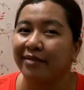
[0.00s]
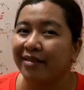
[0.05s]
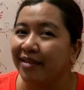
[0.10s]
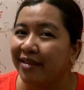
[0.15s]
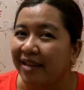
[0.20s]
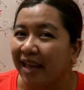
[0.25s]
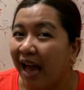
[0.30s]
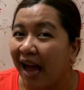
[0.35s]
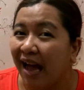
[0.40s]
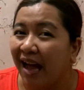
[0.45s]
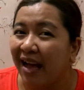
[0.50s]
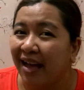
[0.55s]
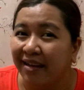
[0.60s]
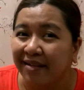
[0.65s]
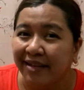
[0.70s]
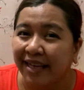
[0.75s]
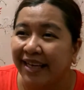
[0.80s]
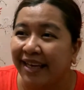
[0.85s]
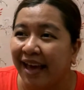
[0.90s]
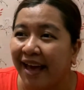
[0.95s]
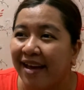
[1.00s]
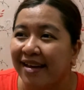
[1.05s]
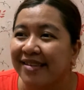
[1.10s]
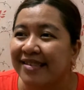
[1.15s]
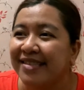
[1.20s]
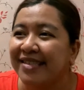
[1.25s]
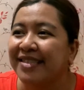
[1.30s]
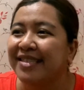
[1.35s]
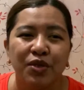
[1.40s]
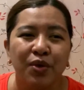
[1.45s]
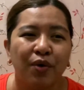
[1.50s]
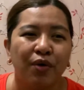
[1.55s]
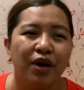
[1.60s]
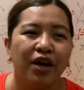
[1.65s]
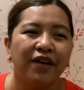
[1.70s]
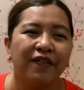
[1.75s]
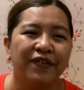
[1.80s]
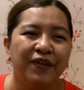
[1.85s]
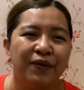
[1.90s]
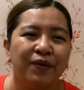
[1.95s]
yeah, I guess. So
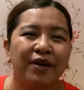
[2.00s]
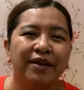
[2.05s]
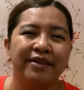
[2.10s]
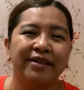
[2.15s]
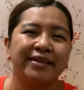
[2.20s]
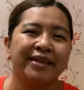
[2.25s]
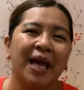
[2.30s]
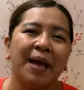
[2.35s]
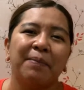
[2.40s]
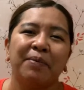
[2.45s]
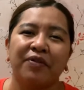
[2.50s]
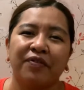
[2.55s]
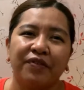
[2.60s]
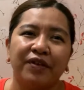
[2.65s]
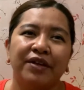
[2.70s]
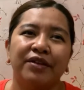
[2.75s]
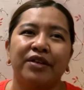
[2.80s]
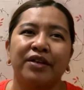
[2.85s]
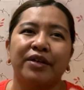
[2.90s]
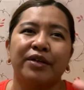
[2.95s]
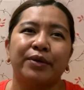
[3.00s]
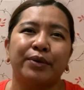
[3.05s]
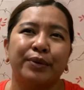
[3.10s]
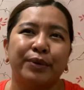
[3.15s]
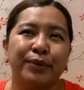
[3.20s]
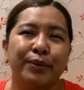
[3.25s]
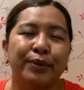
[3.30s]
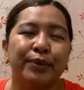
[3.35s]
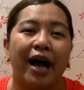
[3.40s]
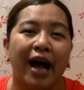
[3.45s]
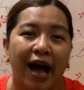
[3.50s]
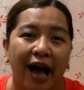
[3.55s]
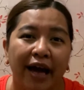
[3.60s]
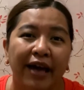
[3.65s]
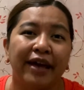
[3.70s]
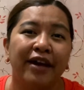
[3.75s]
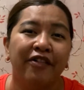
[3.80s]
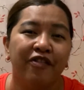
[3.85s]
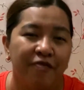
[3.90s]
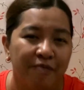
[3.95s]
if you are the type of reader who I
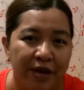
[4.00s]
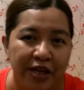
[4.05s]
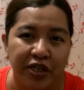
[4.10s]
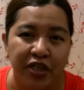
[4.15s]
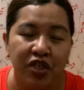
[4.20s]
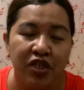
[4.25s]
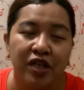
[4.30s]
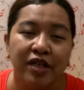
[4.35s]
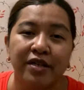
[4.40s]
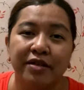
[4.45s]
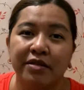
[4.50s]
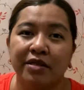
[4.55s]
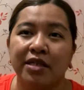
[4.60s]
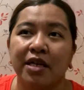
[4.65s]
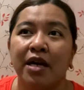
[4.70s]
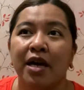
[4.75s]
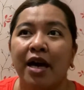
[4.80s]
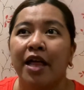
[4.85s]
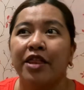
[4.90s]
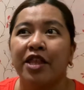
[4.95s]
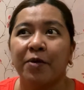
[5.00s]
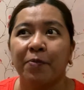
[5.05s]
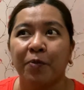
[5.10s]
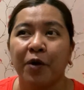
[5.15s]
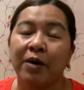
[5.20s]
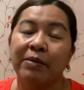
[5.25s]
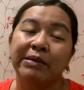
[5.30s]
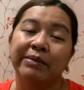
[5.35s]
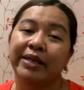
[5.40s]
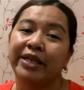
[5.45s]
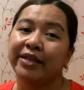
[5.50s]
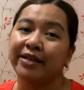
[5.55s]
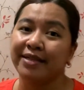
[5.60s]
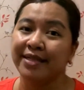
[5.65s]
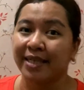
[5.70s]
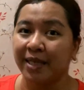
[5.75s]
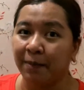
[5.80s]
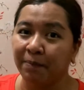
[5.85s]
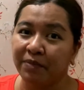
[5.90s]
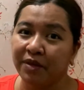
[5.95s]
have mentioned, then probably you can
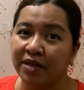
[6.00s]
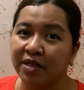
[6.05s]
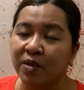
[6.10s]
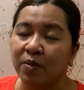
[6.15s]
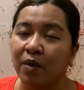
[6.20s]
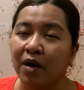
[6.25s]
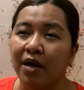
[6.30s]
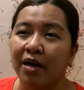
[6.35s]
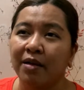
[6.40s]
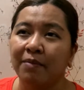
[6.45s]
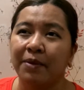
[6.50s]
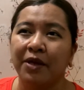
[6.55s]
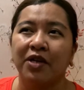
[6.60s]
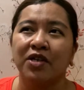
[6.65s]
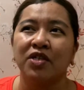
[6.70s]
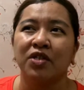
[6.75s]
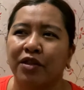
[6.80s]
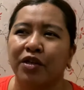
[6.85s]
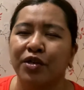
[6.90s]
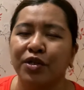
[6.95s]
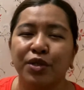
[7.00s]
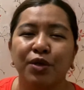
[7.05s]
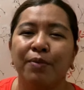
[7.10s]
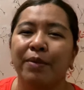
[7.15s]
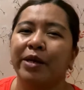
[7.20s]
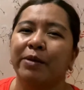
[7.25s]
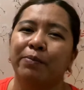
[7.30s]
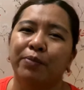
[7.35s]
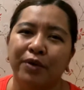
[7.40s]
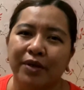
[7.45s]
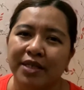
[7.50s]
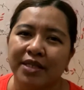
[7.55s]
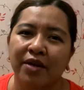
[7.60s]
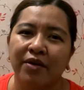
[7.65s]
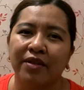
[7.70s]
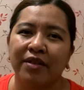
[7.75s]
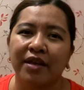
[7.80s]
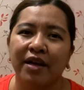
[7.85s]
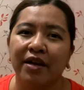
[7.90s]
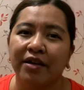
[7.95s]
skip this one because there's so many books
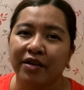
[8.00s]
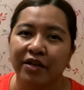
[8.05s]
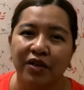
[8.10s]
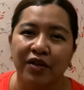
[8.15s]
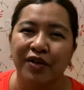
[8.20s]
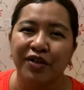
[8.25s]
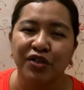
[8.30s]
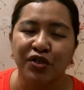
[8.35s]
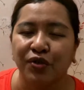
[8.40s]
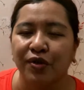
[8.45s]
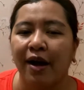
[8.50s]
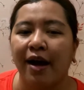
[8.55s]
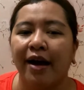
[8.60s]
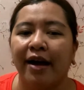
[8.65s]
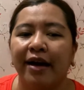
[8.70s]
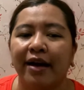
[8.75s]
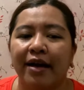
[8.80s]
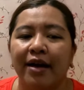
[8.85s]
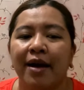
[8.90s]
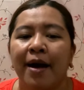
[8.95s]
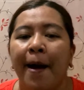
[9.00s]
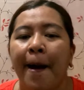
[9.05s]
out there that you can try.